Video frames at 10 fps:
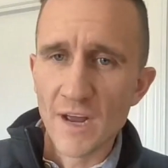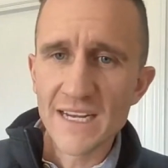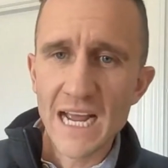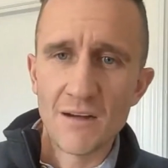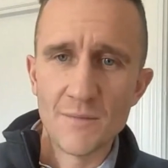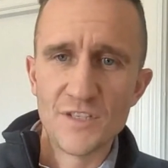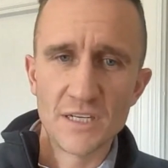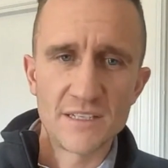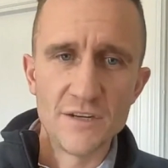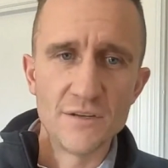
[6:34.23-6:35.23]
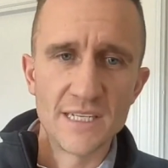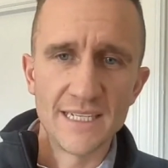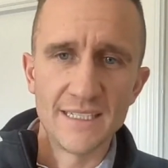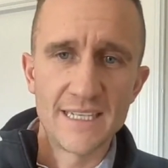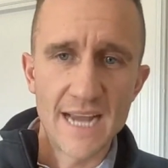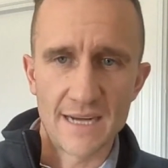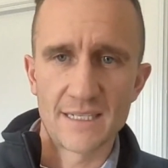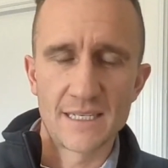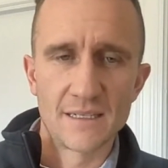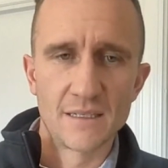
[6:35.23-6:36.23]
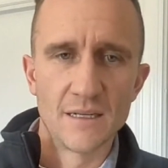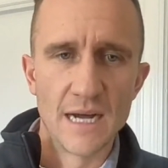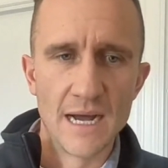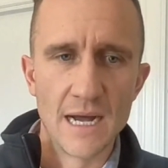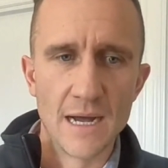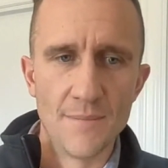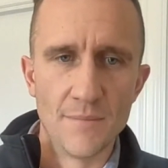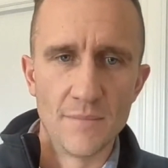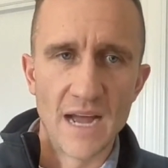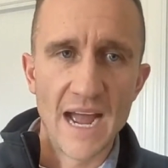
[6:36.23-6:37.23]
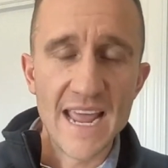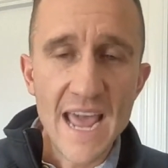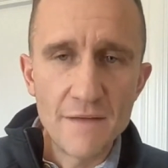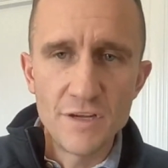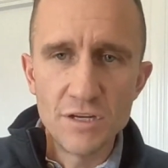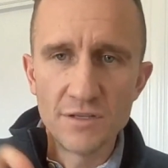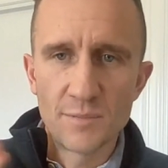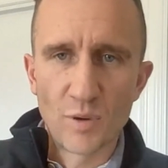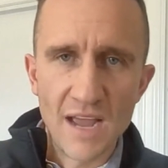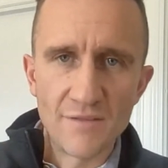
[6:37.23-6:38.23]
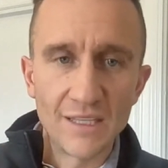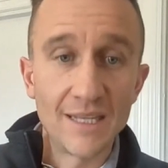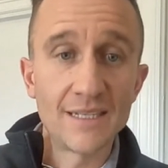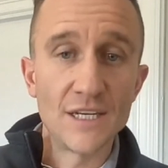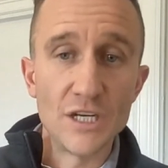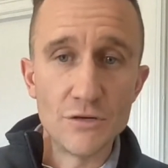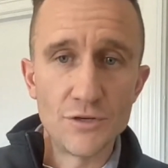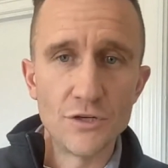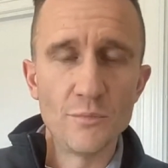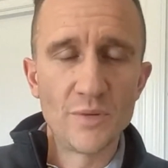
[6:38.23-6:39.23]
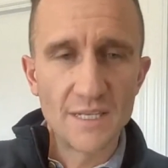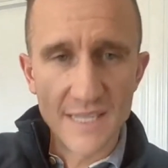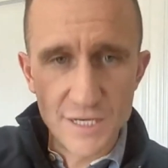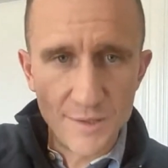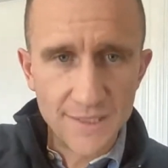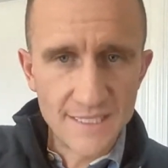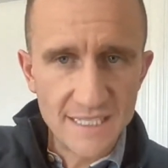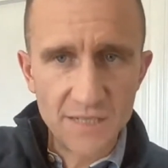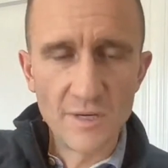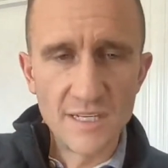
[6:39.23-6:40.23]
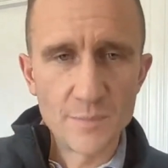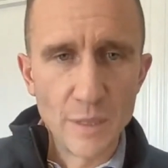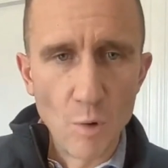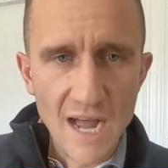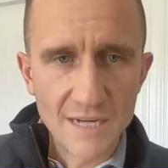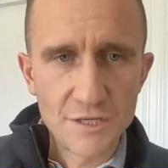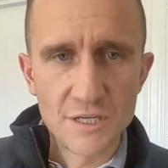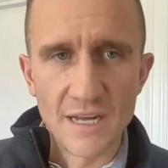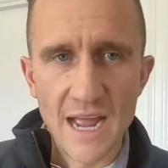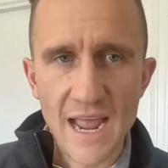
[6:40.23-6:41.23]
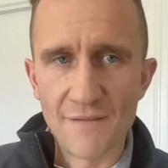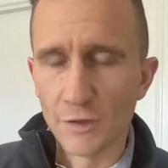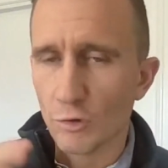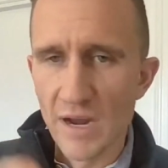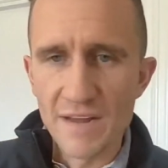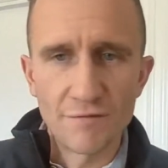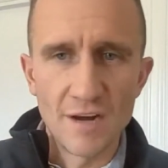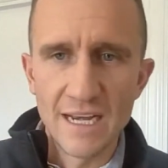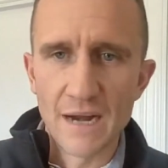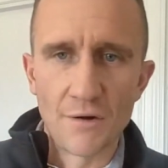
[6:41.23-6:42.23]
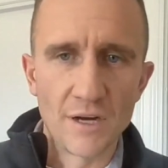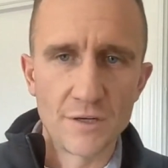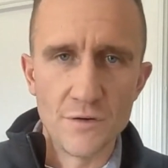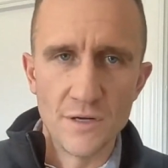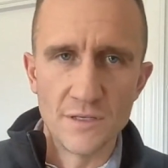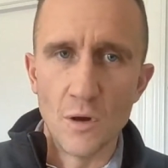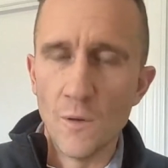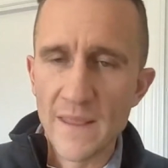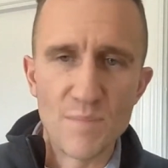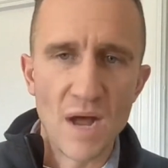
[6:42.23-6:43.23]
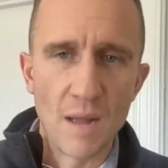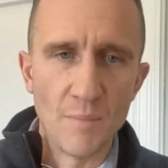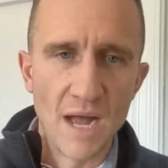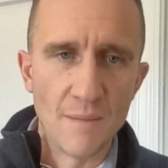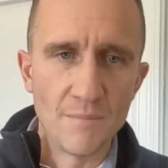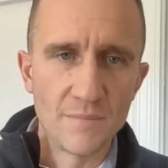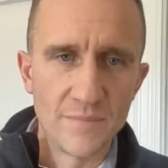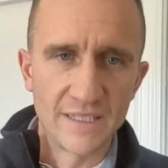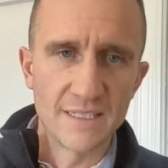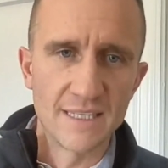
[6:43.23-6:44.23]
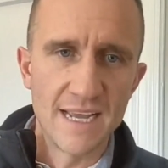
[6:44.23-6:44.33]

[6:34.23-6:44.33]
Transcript: now I'm just using text. I have used private links in YouTube because then you can see when it's been watched. I have a great friend, Eric, who does only BombBomb because